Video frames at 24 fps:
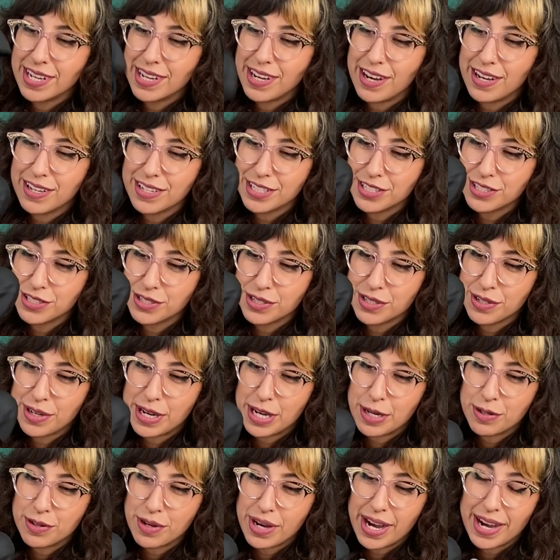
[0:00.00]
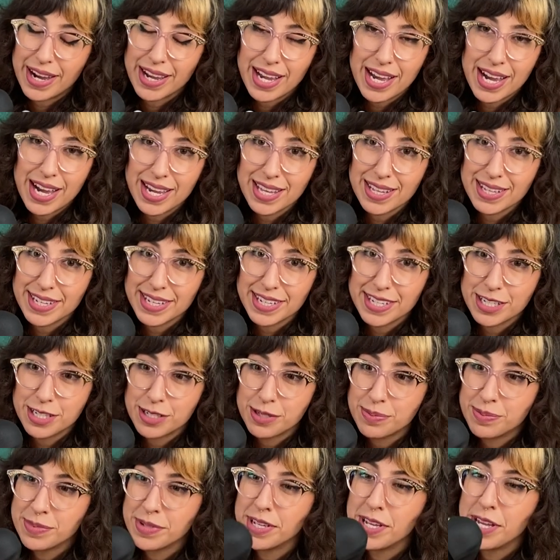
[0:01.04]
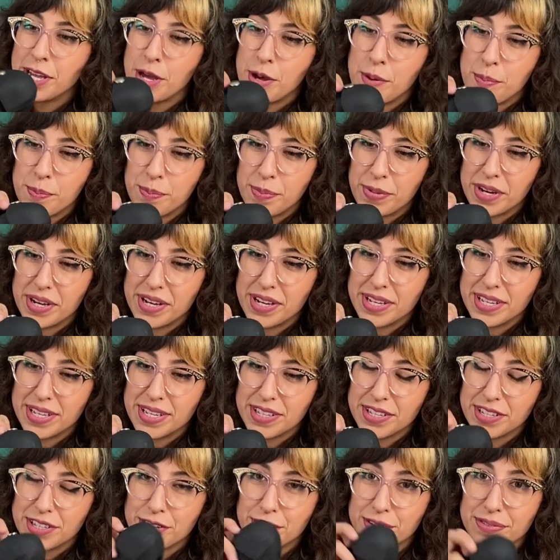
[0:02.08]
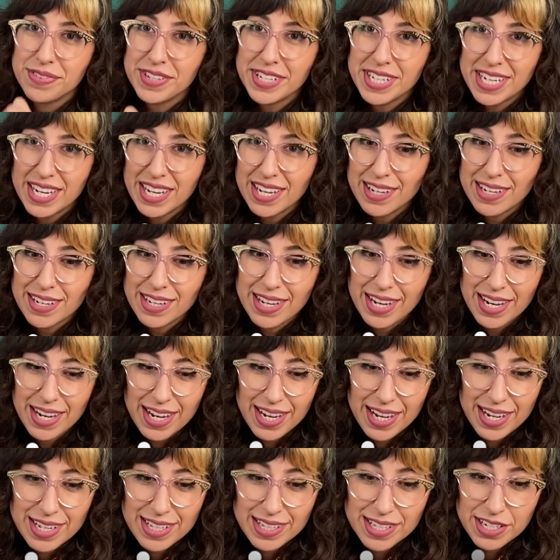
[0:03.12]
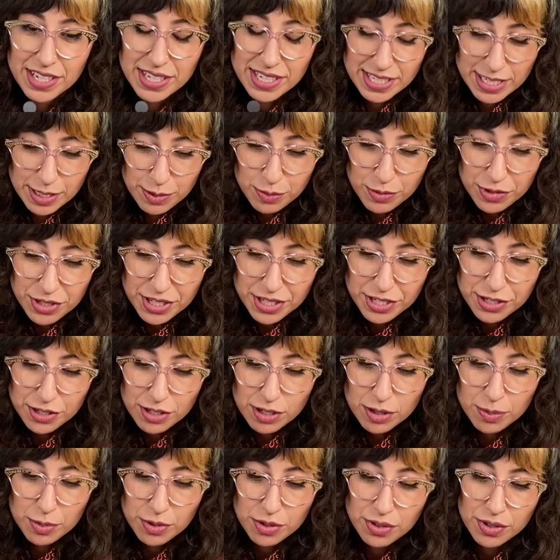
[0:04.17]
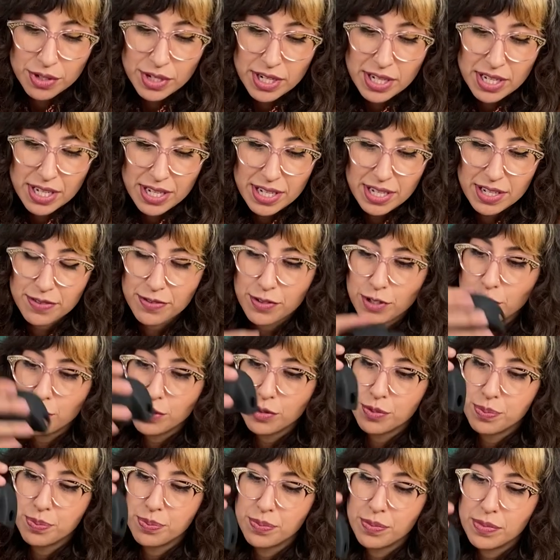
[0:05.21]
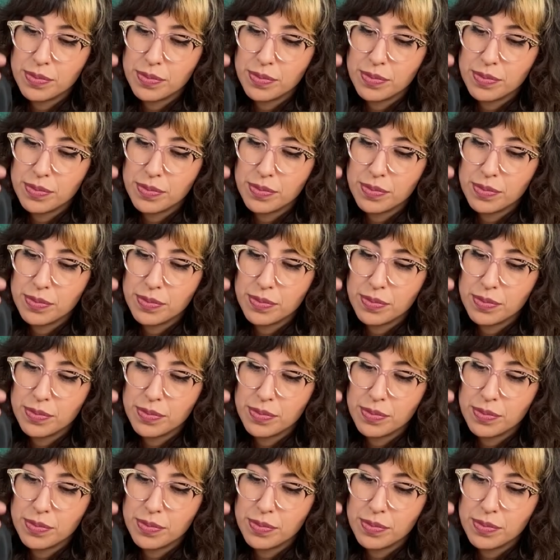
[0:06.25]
I'll let you know how I like them, but they're vegan and they seem really durable. If you